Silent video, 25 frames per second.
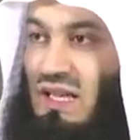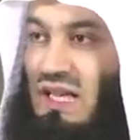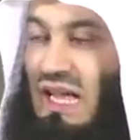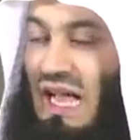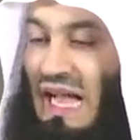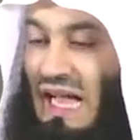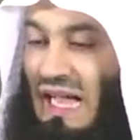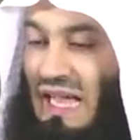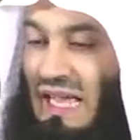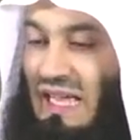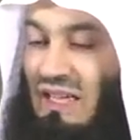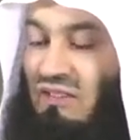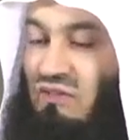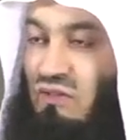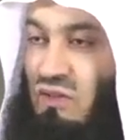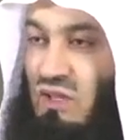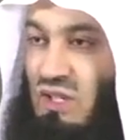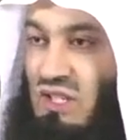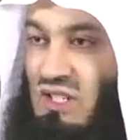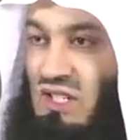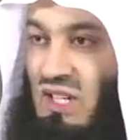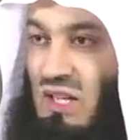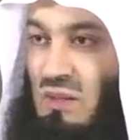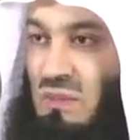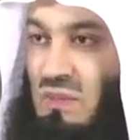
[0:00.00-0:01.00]
I,
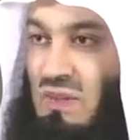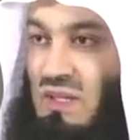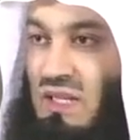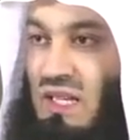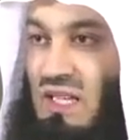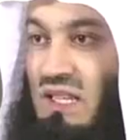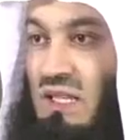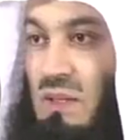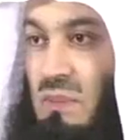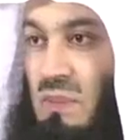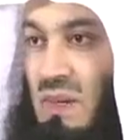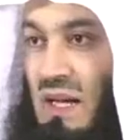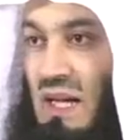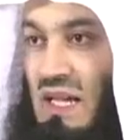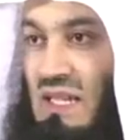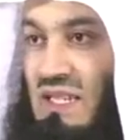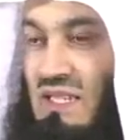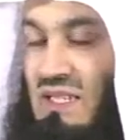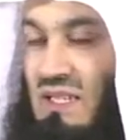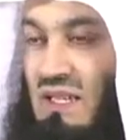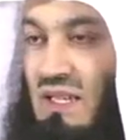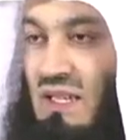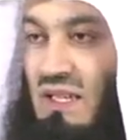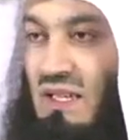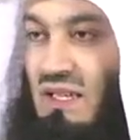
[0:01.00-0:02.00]
for example, in the
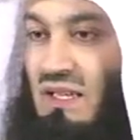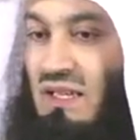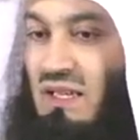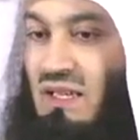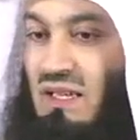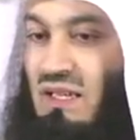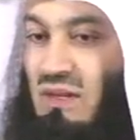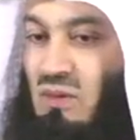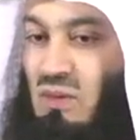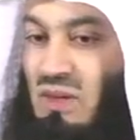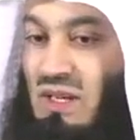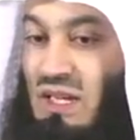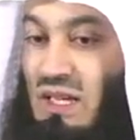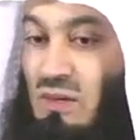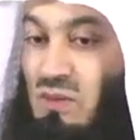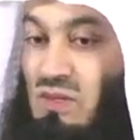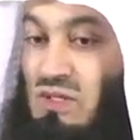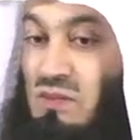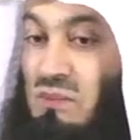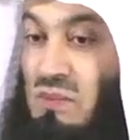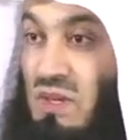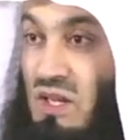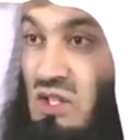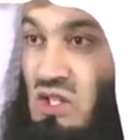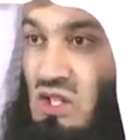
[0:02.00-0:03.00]
past, when I
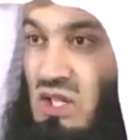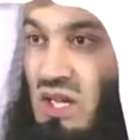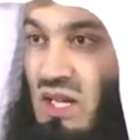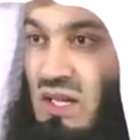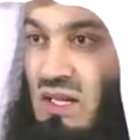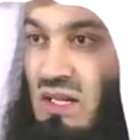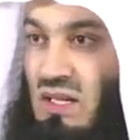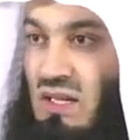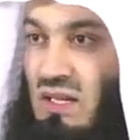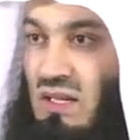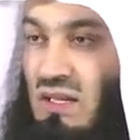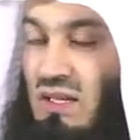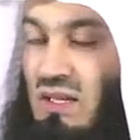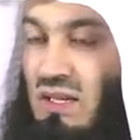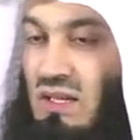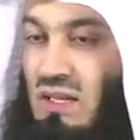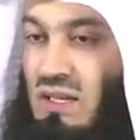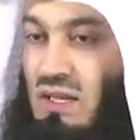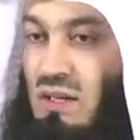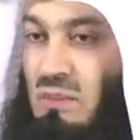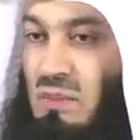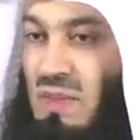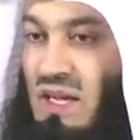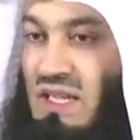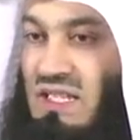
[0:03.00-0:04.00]
was much younger,
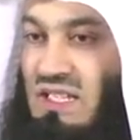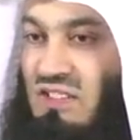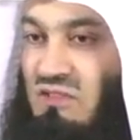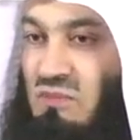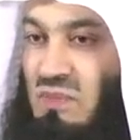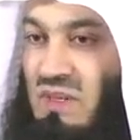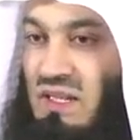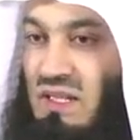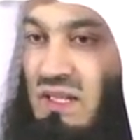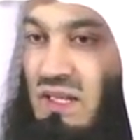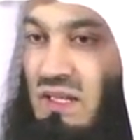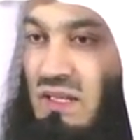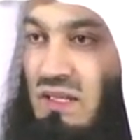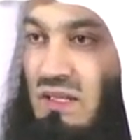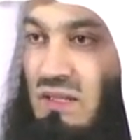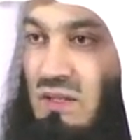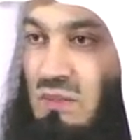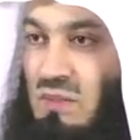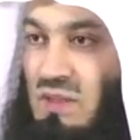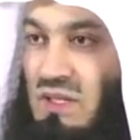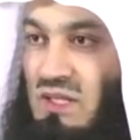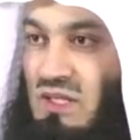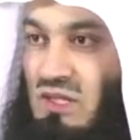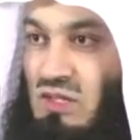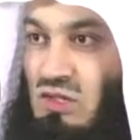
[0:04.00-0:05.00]
might have been a
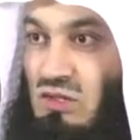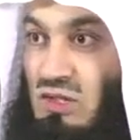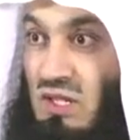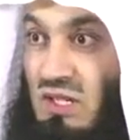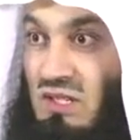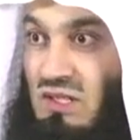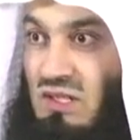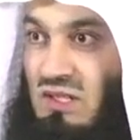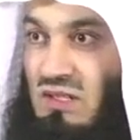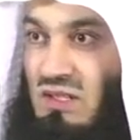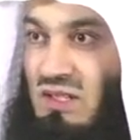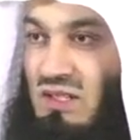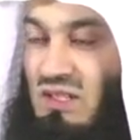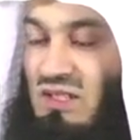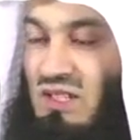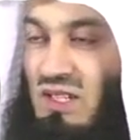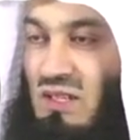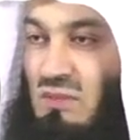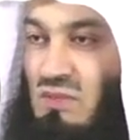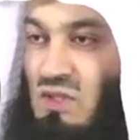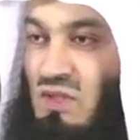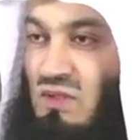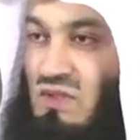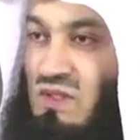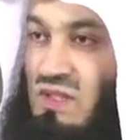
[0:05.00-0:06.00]
little bit stricter in
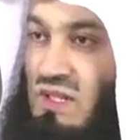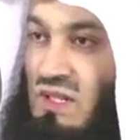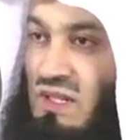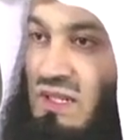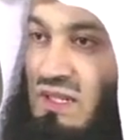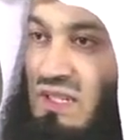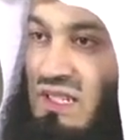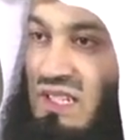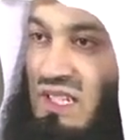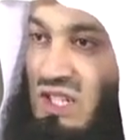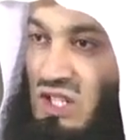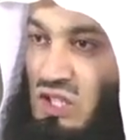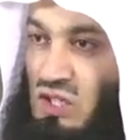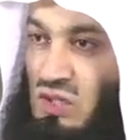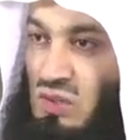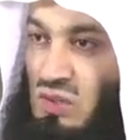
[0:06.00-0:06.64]
terms of certain